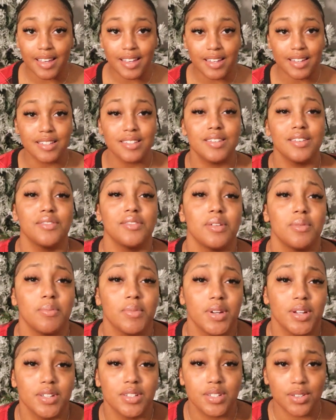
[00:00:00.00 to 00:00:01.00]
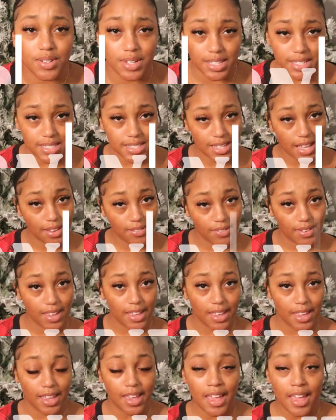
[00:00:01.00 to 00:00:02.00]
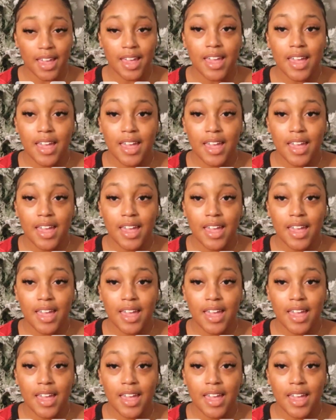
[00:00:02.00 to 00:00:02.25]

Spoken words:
It is November 27th